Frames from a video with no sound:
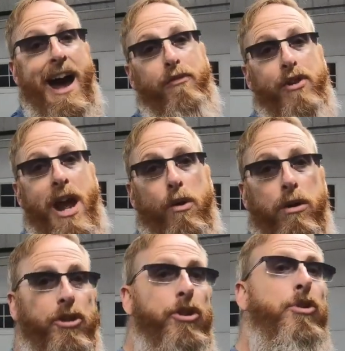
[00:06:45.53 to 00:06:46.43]
an hour
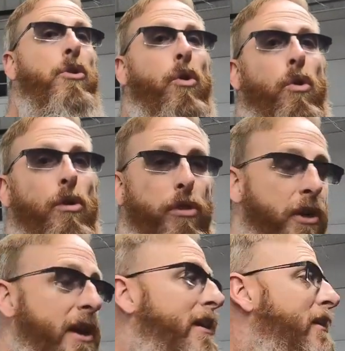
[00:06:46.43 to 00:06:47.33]
to do the whole
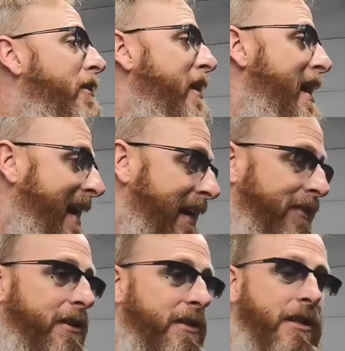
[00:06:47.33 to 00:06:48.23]
thing and
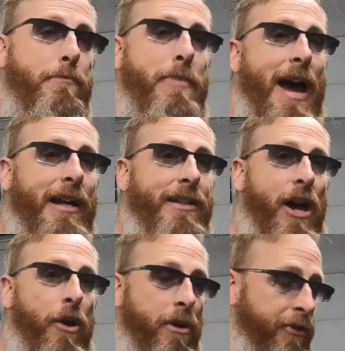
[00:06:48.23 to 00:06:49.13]
get this thing back
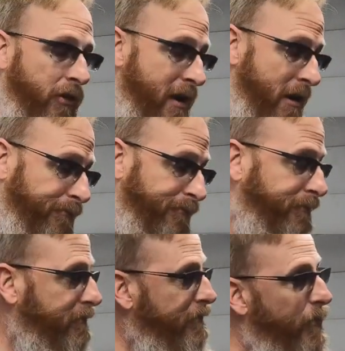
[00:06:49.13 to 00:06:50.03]
down on the ground.
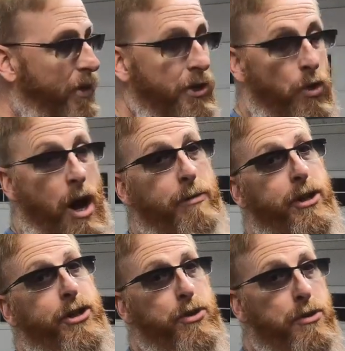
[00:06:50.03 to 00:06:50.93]
So I'm
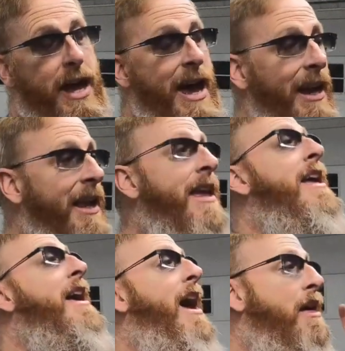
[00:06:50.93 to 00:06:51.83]
going to do that
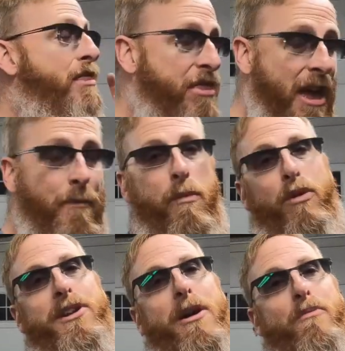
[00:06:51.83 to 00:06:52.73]
and then when
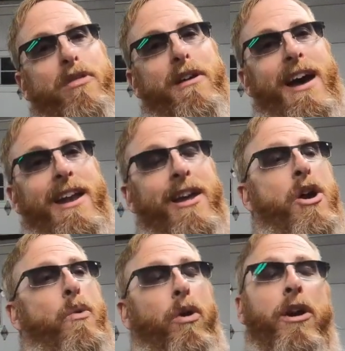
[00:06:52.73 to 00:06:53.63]
we're done with
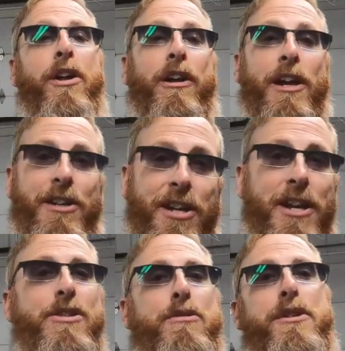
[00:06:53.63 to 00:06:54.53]
that we're going to
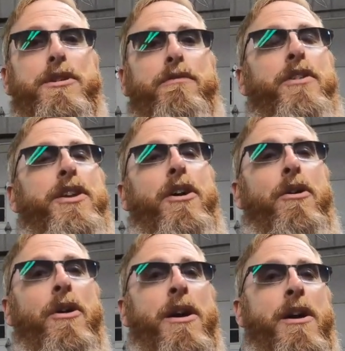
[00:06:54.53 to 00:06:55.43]
continue this
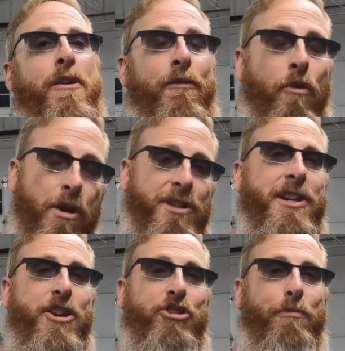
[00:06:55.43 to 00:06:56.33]
video for its
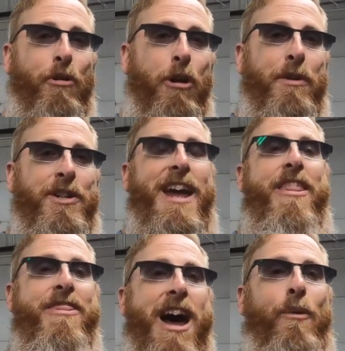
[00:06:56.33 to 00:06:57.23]
initial purpose
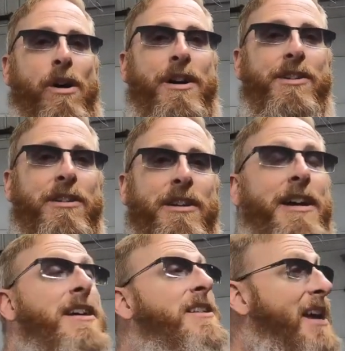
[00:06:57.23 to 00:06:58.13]
and that was
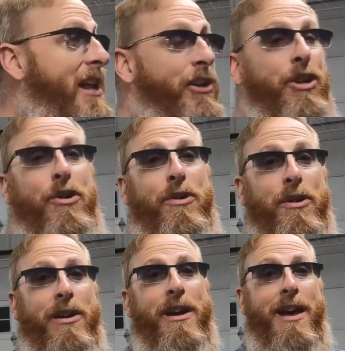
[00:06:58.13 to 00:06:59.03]
telling you
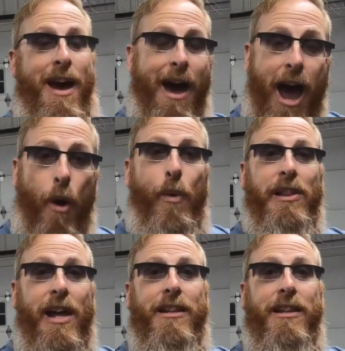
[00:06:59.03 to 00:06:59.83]
how we like the